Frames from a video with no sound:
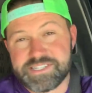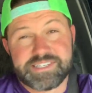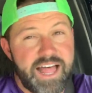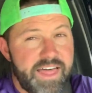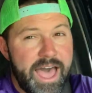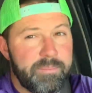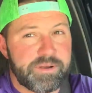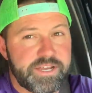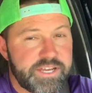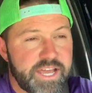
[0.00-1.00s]
It's not
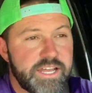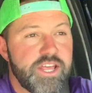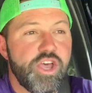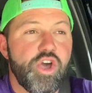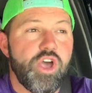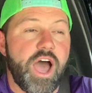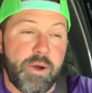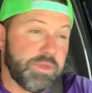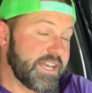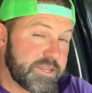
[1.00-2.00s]
happening yet. I
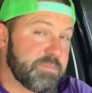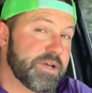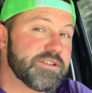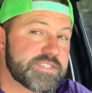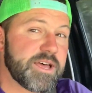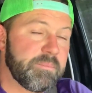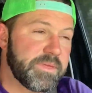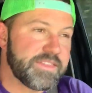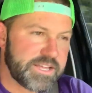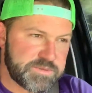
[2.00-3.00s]
would like to build
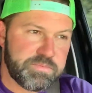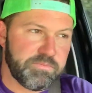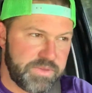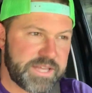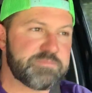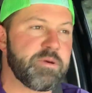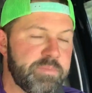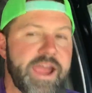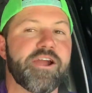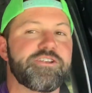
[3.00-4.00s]
something that's that's
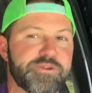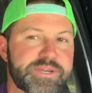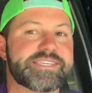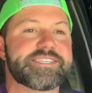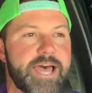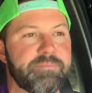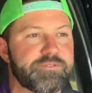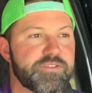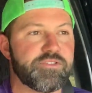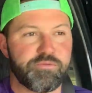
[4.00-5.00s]
prepared to
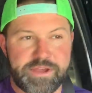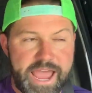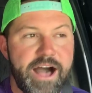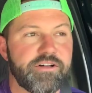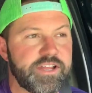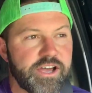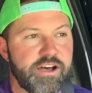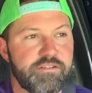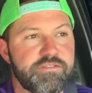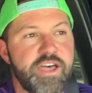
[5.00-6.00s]
accept the reality
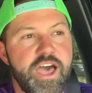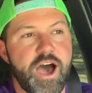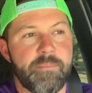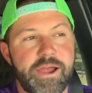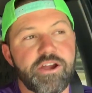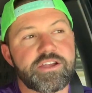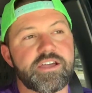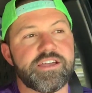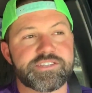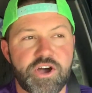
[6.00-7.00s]
of
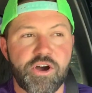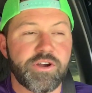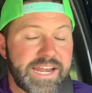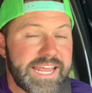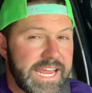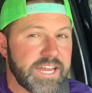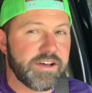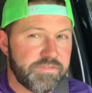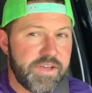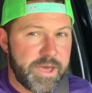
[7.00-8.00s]
America is already in
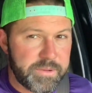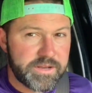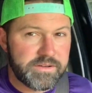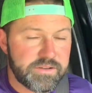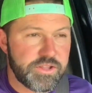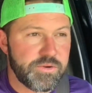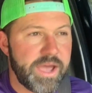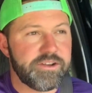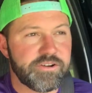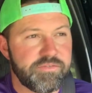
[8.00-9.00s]
a famine. You
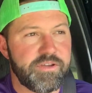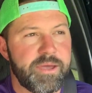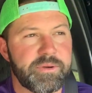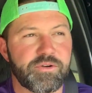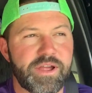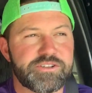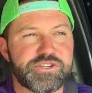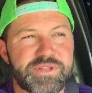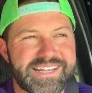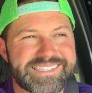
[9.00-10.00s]
entered a famine around
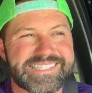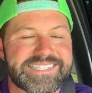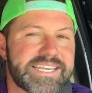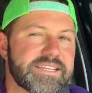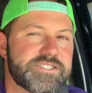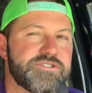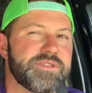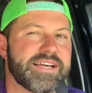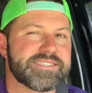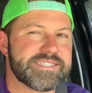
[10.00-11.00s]
2006,
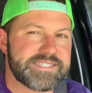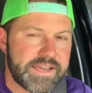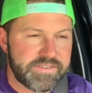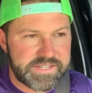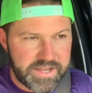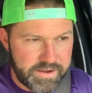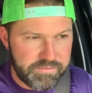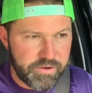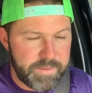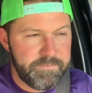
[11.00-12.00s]
2007
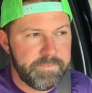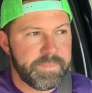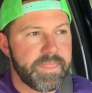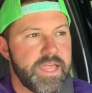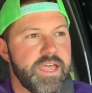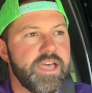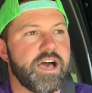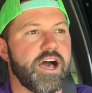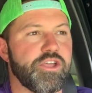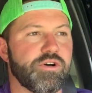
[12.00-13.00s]
timeframe.
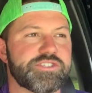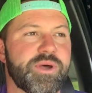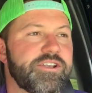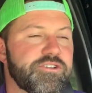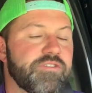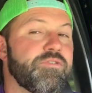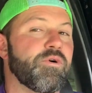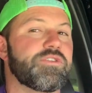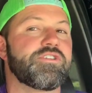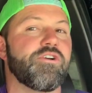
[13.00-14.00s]
Uh, you also entered the
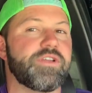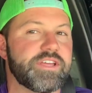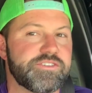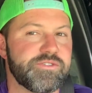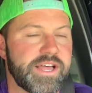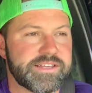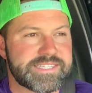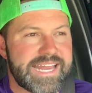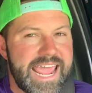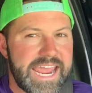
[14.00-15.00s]
fourth turning in
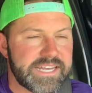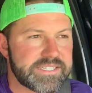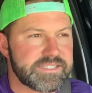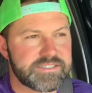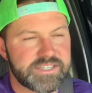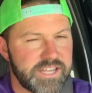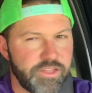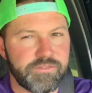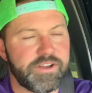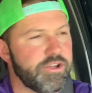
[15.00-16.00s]
2008. It's
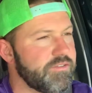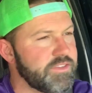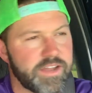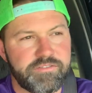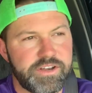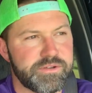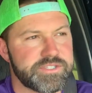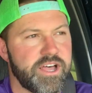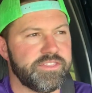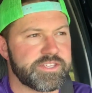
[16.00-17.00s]
another video, I've done videos
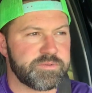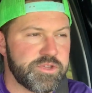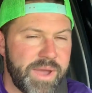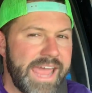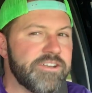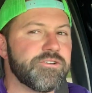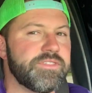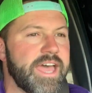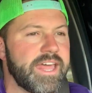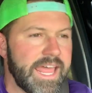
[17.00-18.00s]
on this, but you entered
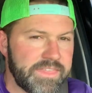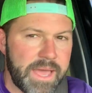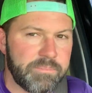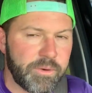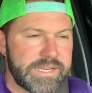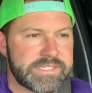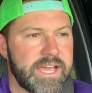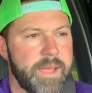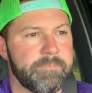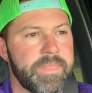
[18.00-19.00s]
that at that point in
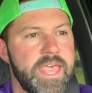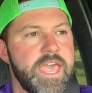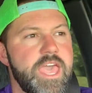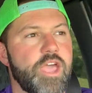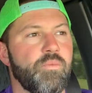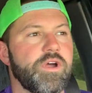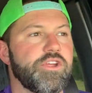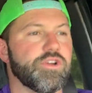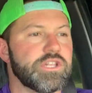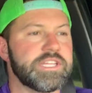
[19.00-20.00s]
time. And what
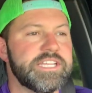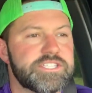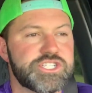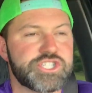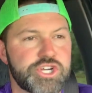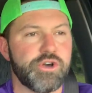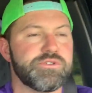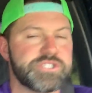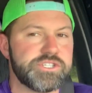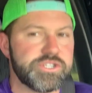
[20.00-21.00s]
your elites
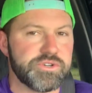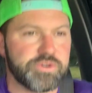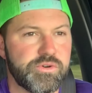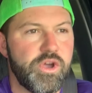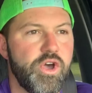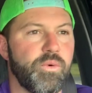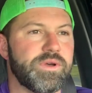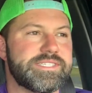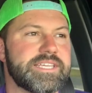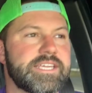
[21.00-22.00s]
chose to do
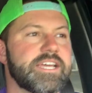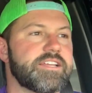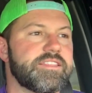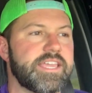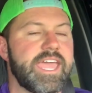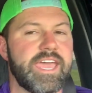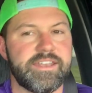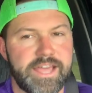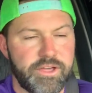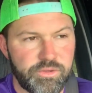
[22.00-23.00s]
was to kick the can
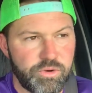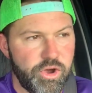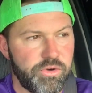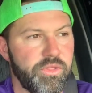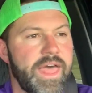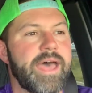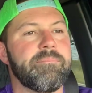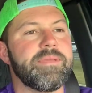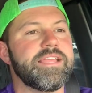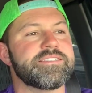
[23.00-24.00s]
down the road. That
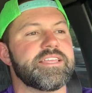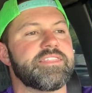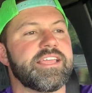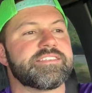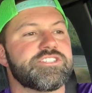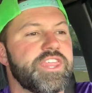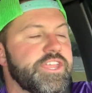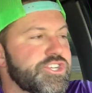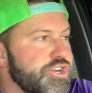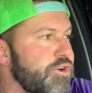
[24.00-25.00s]
means that they, they
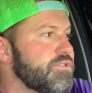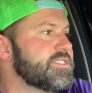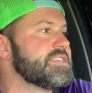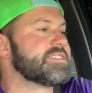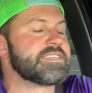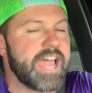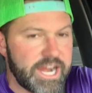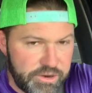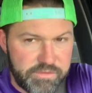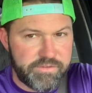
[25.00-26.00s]
chose to
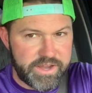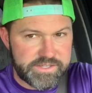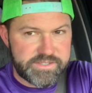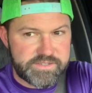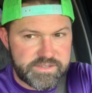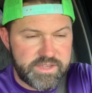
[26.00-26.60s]
sacrifice.